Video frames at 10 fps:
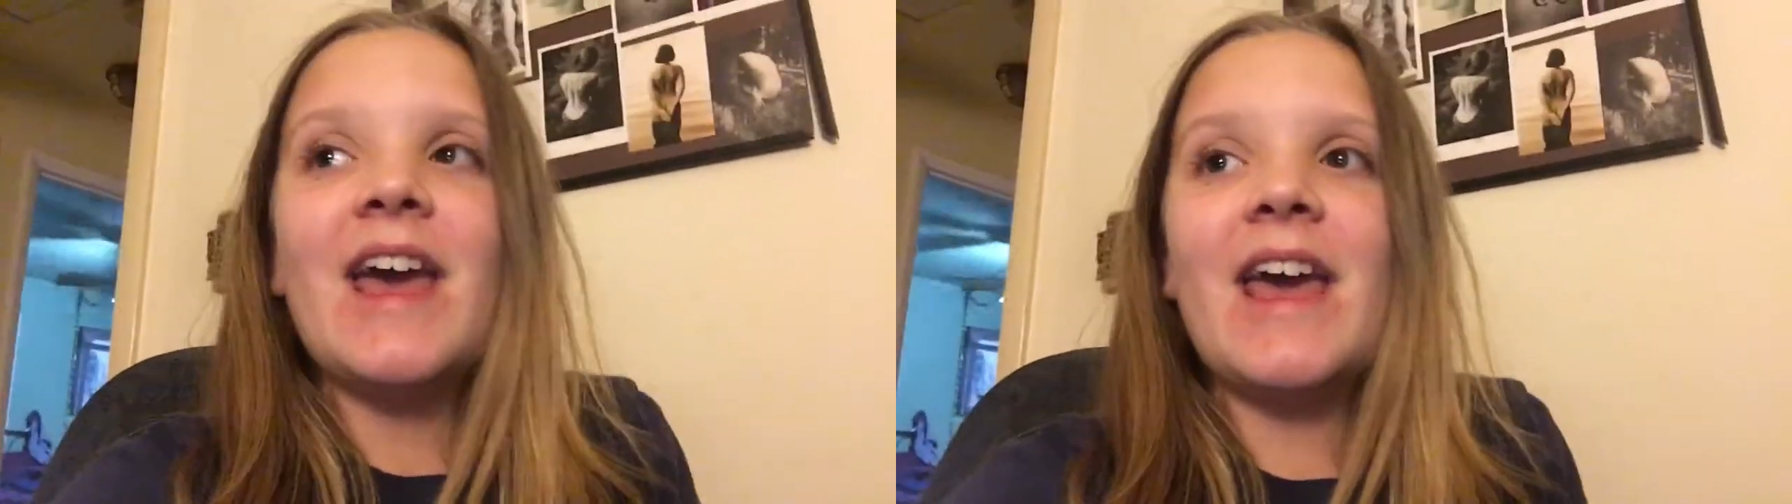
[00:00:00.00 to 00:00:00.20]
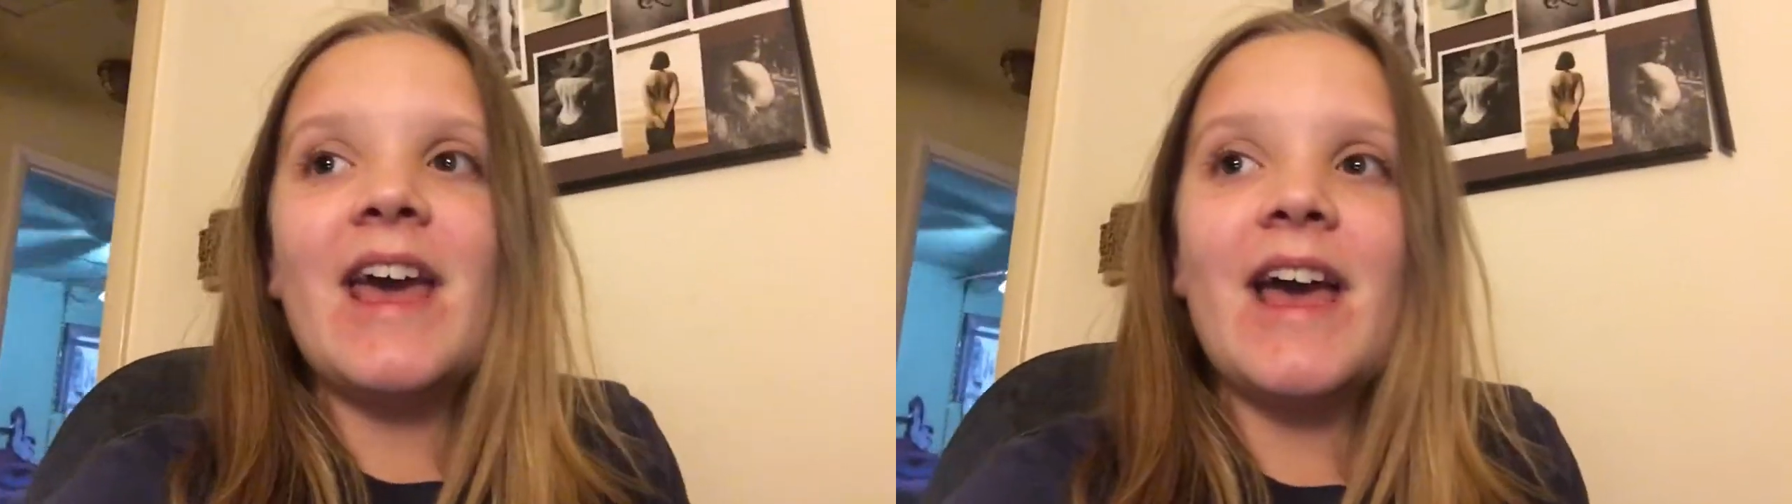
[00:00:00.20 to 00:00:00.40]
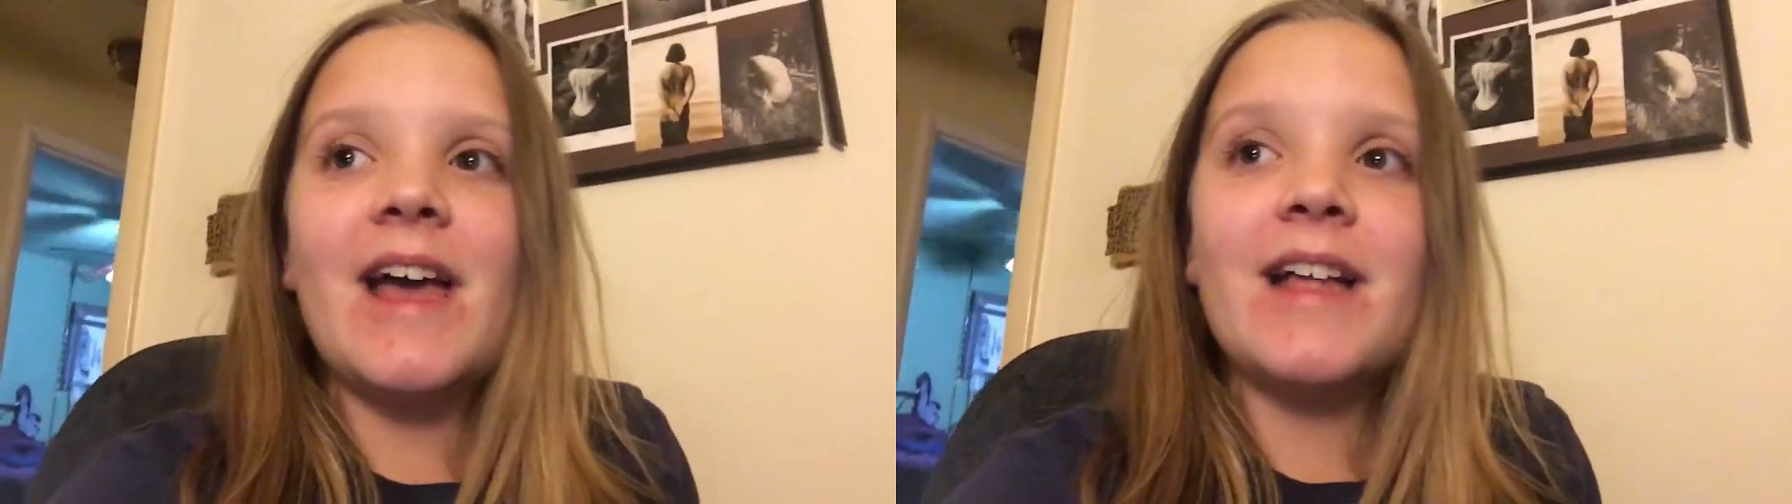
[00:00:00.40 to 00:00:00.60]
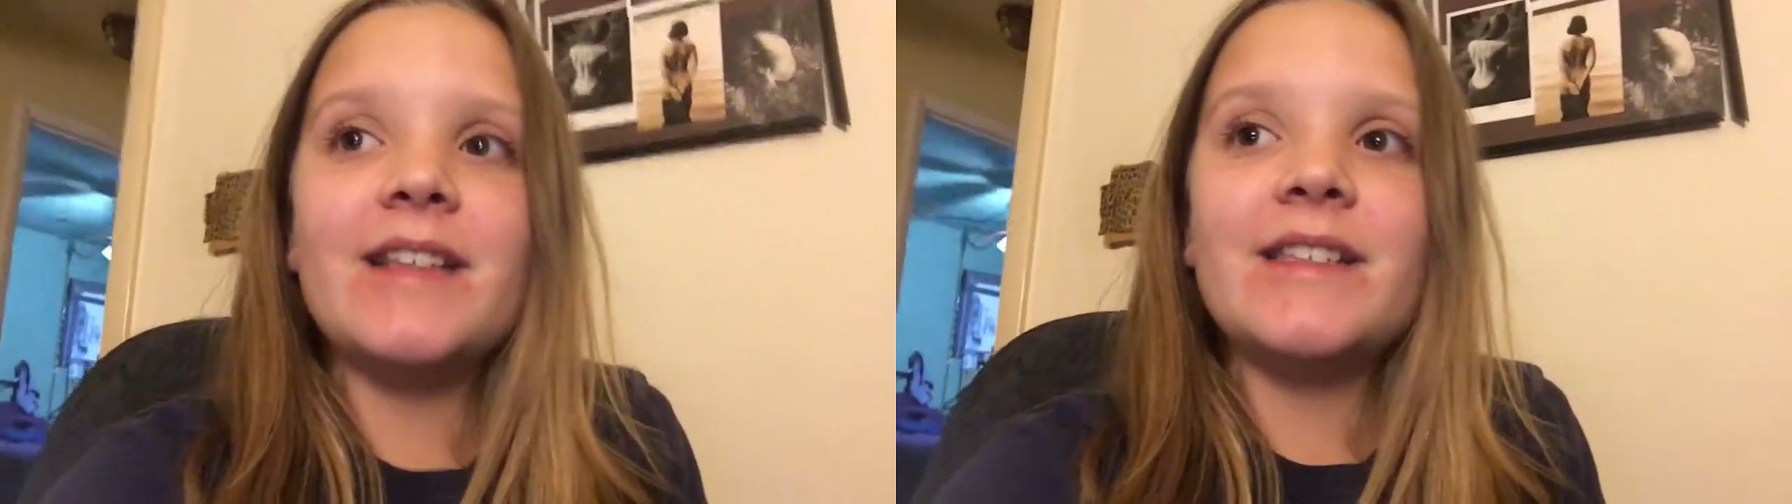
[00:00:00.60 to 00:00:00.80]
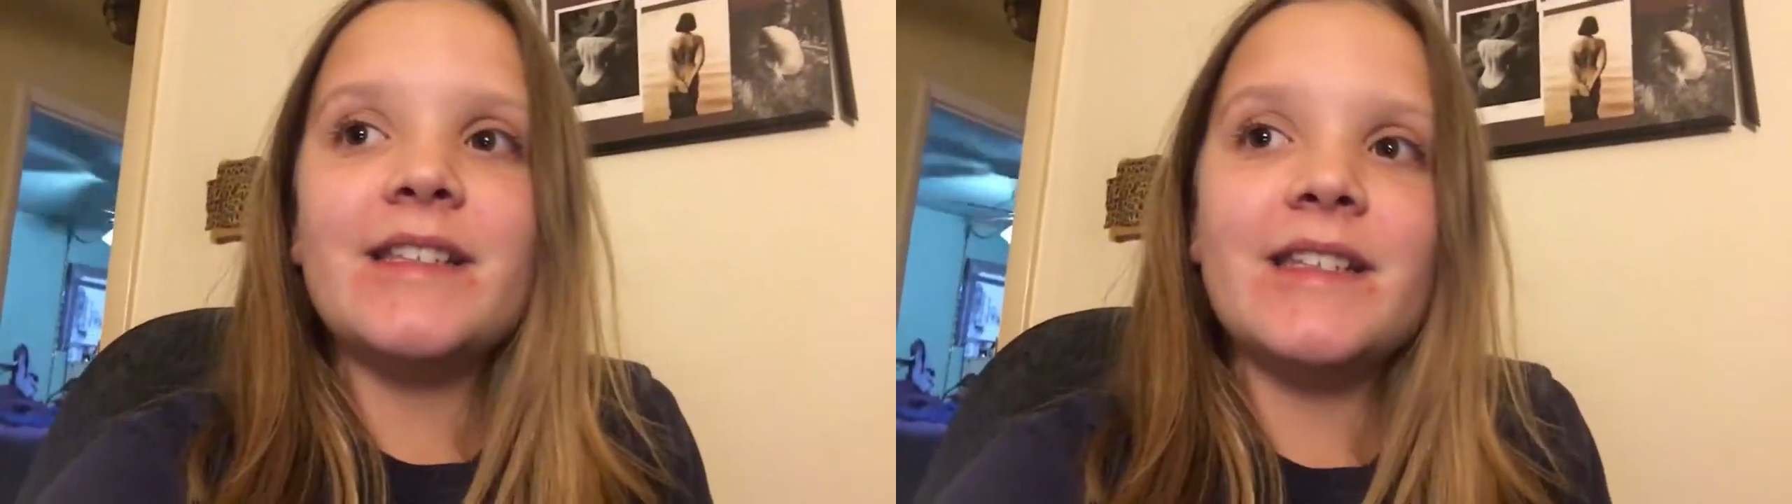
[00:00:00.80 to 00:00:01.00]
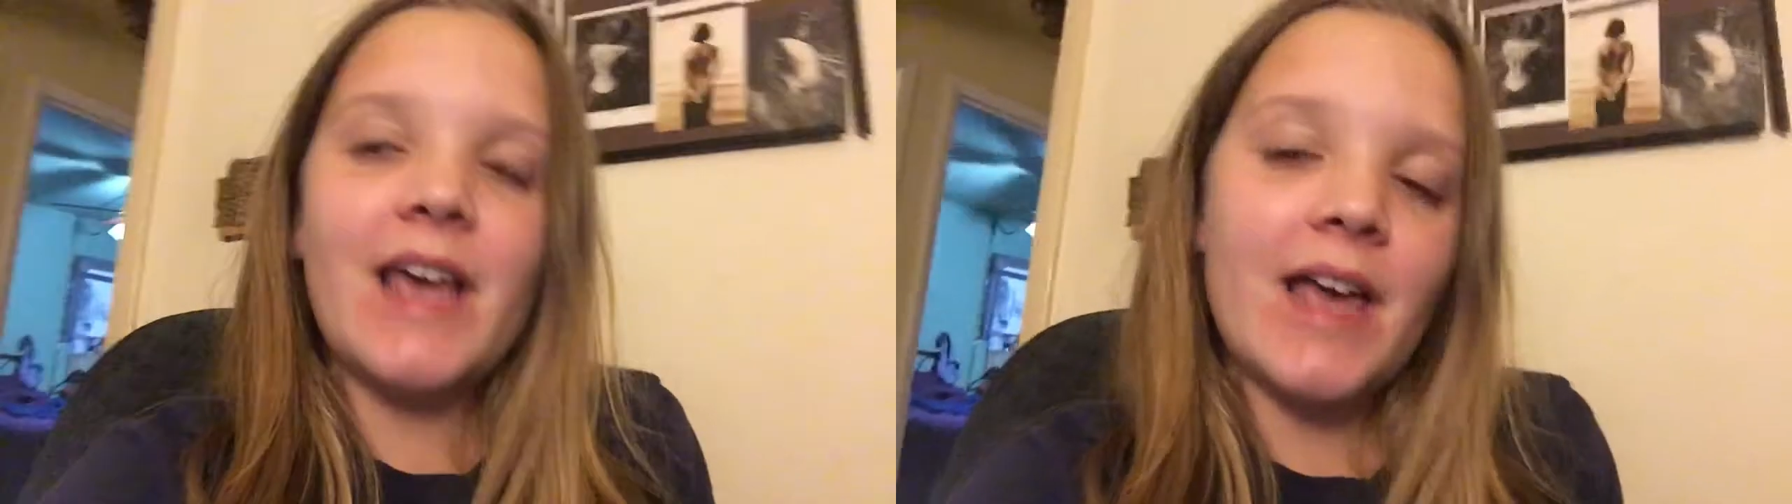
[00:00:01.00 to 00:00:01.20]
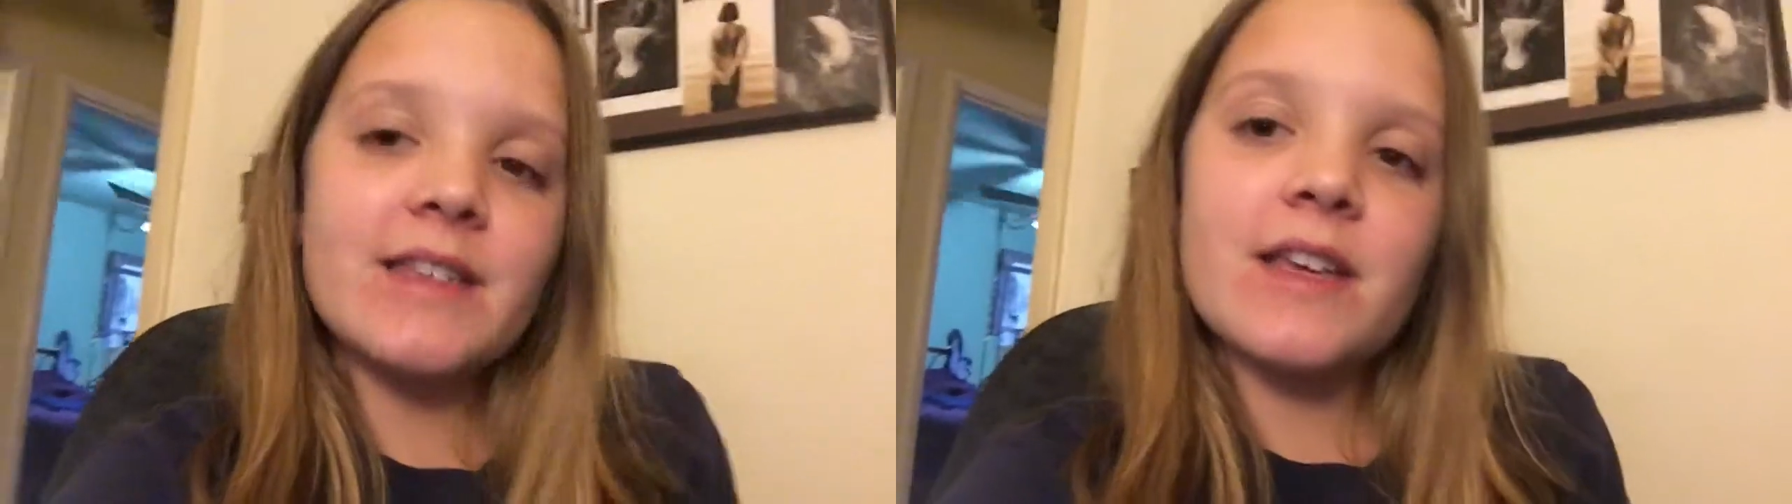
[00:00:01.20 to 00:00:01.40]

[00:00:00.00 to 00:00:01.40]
And yes,